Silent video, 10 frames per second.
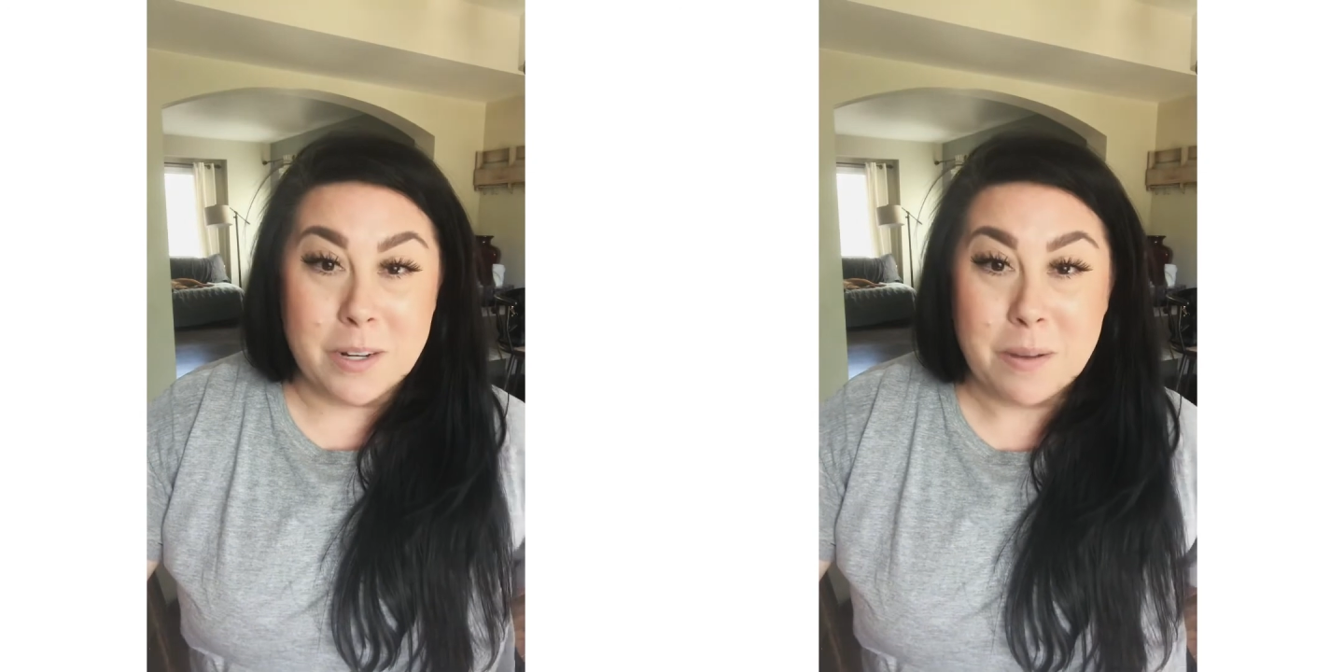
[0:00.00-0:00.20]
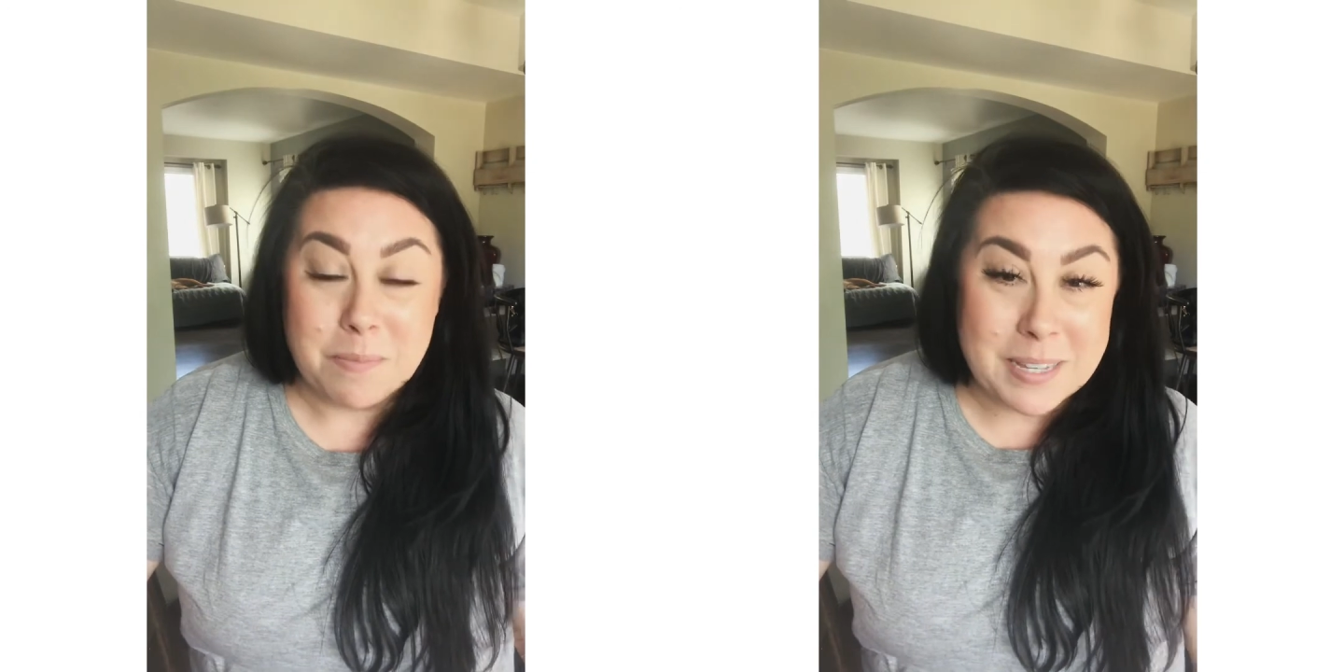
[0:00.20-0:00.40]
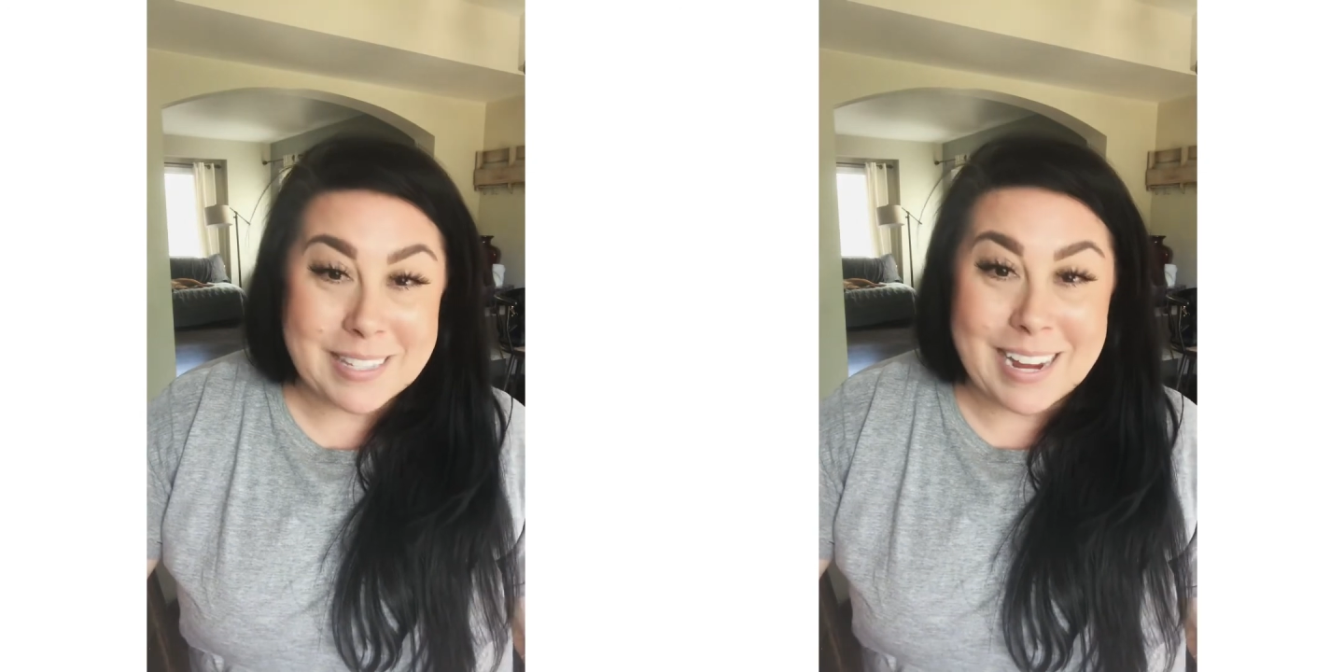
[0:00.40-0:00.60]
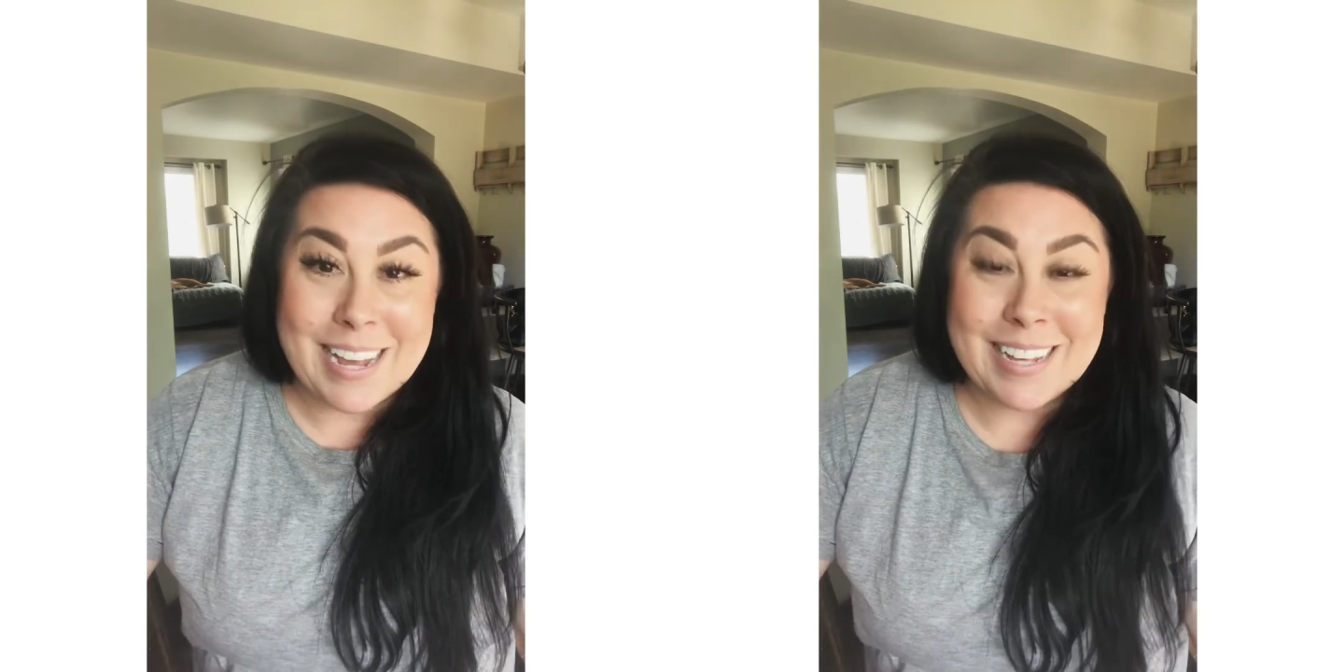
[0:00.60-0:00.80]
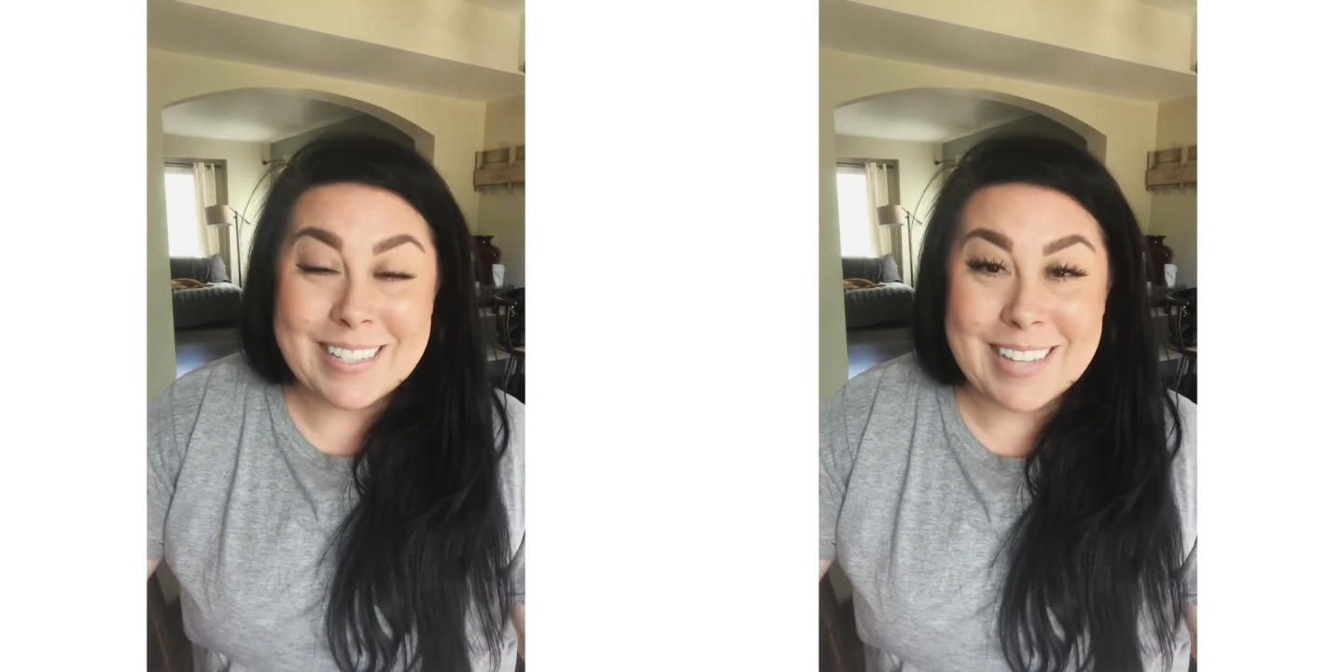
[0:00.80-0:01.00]
a
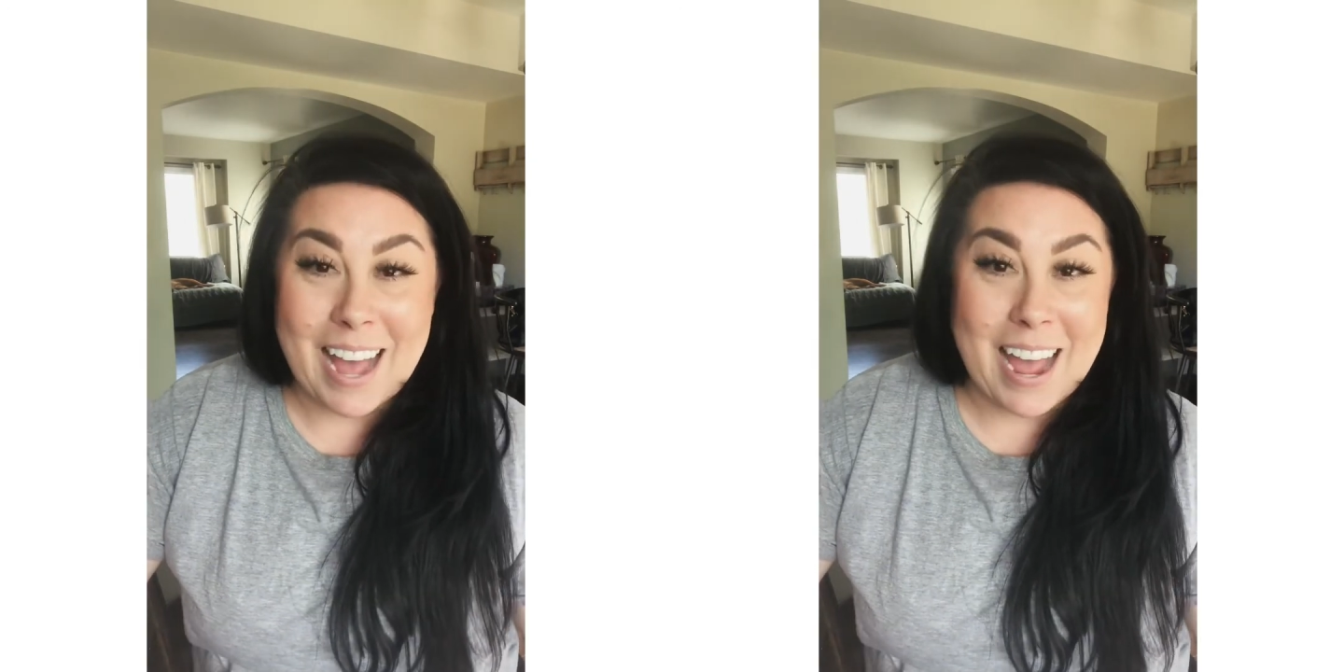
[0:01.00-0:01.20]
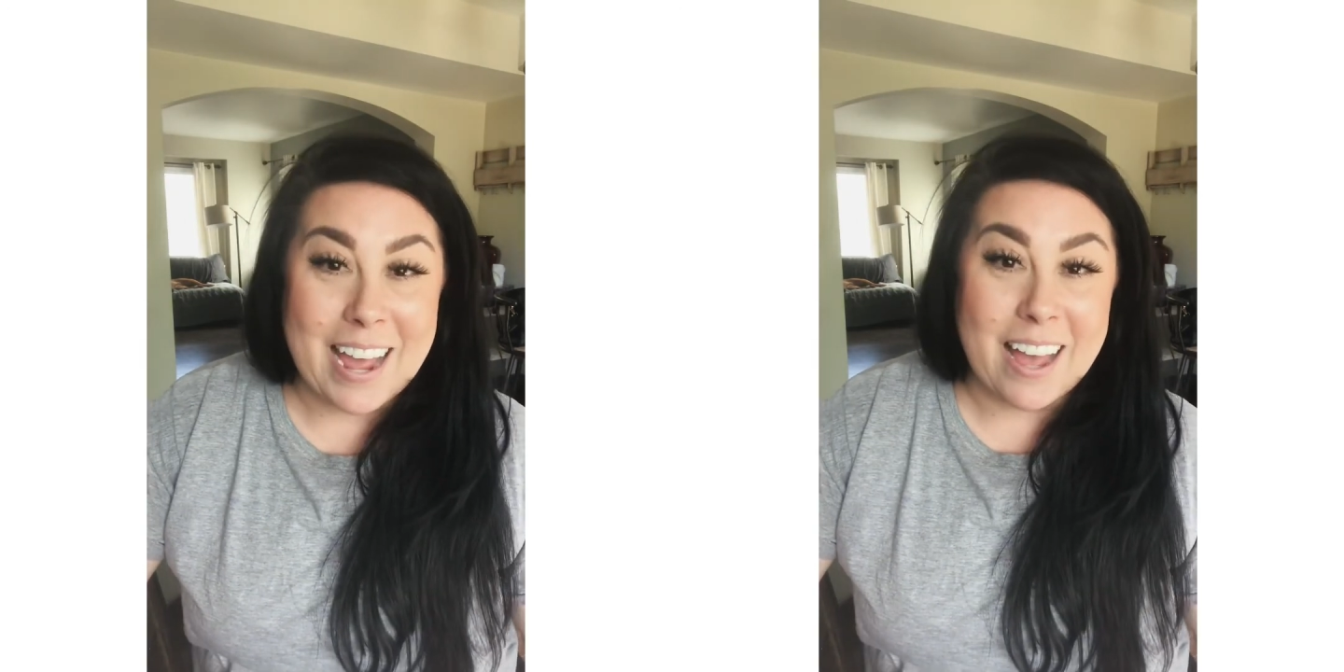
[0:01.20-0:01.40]
business, I